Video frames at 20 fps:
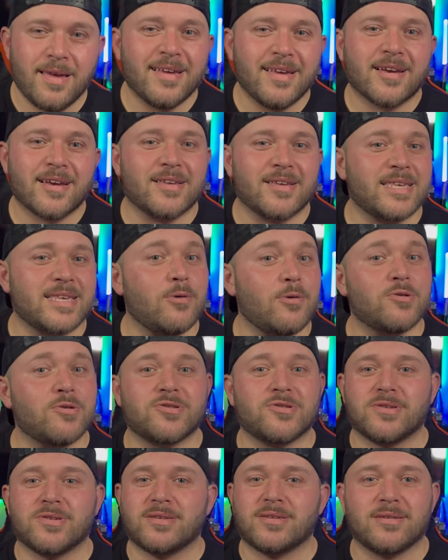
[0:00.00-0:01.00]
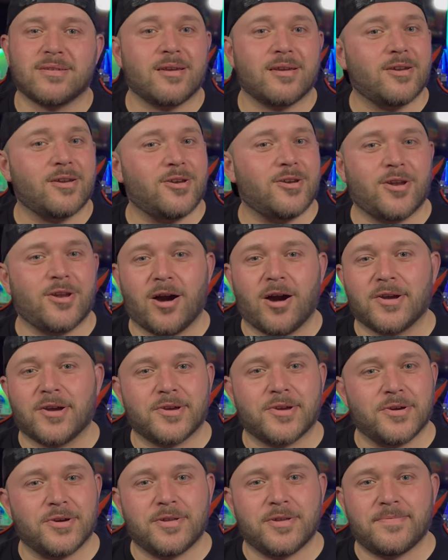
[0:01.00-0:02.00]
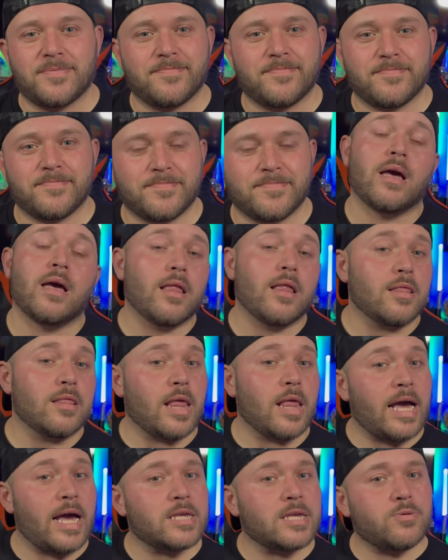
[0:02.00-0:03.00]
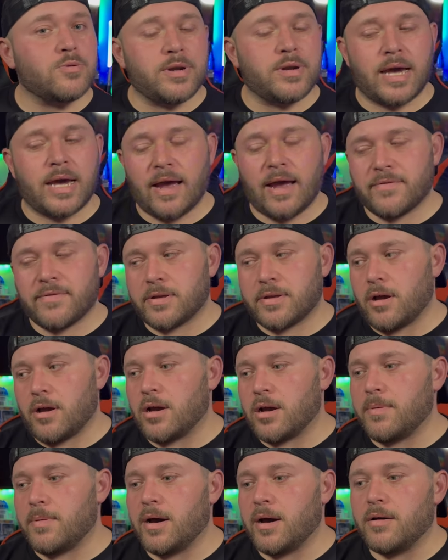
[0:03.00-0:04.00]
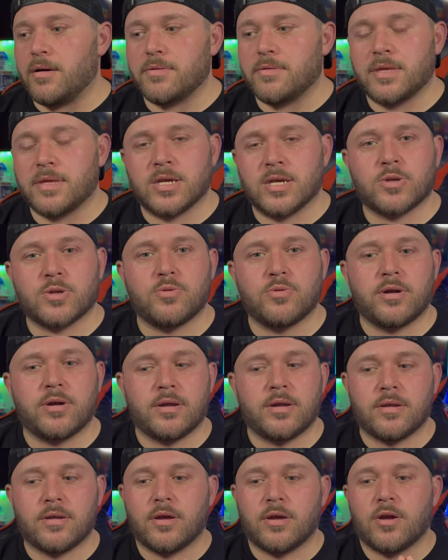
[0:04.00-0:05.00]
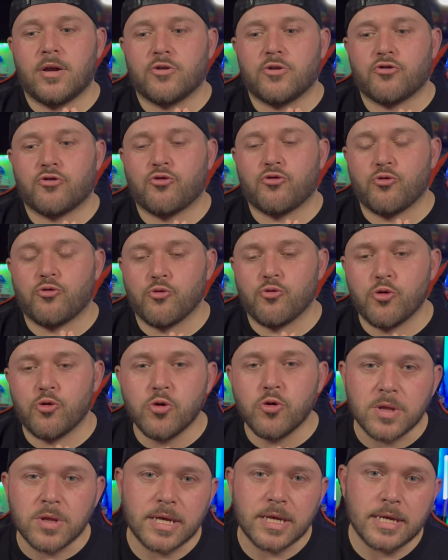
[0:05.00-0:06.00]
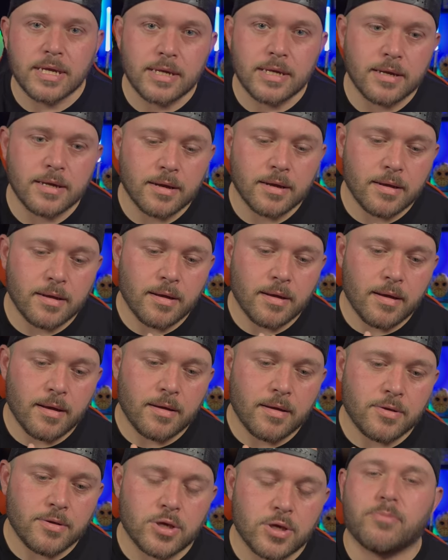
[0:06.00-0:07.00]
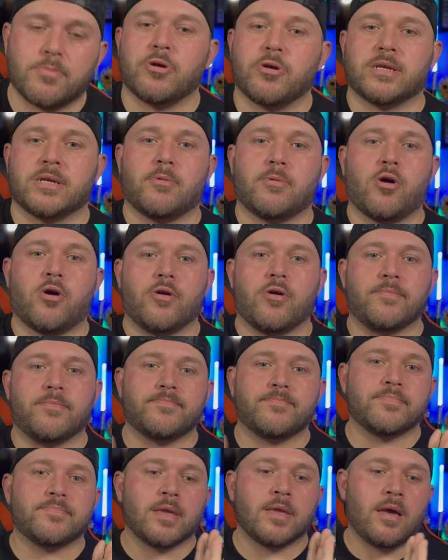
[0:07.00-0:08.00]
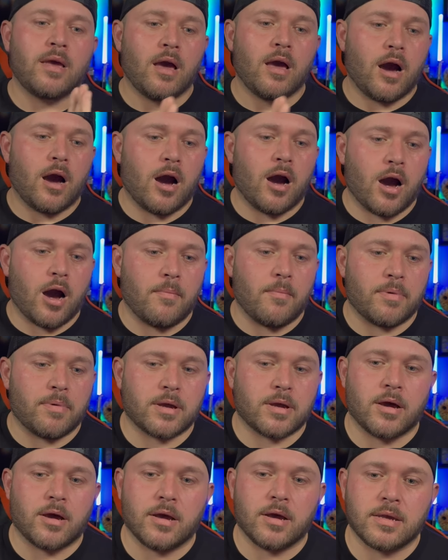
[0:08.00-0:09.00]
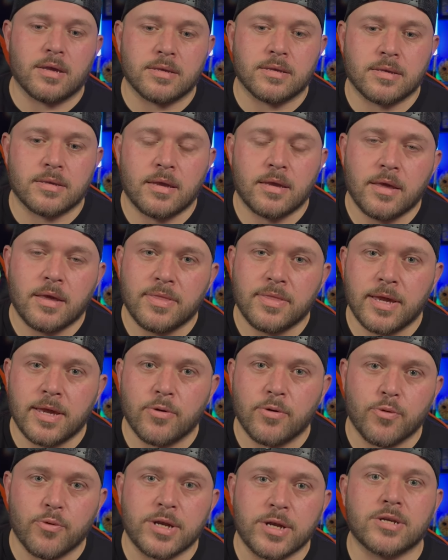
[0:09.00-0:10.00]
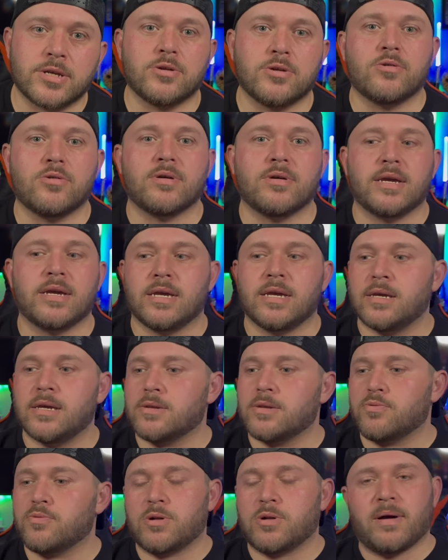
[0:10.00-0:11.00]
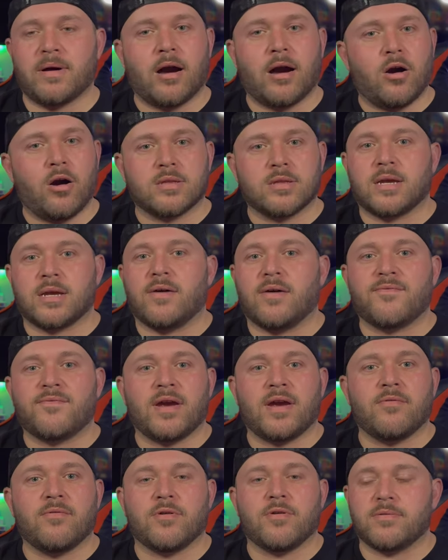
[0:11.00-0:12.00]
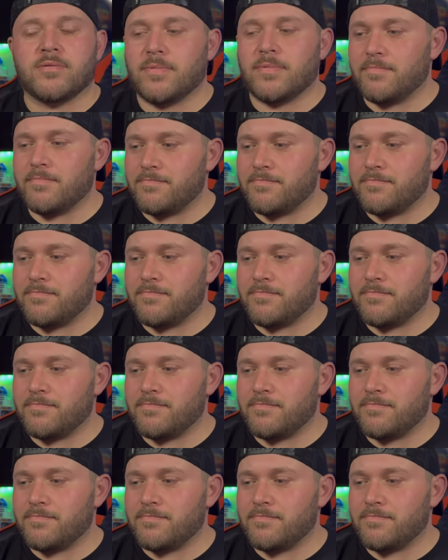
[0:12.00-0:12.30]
Because it was just not good. Last one I have to talk about. This one truly just breaks my heart. Because the original is one of my all-time favorite